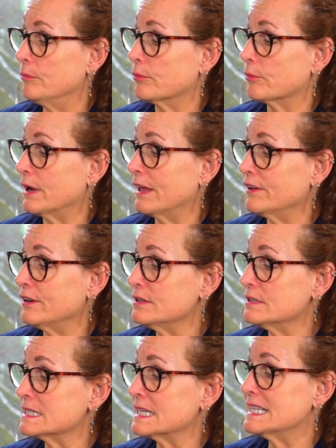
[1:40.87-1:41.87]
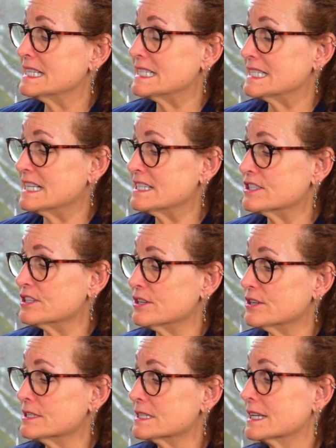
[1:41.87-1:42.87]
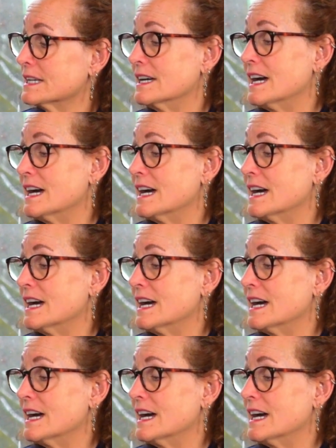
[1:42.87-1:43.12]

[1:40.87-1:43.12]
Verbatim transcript: Brothers, sisters,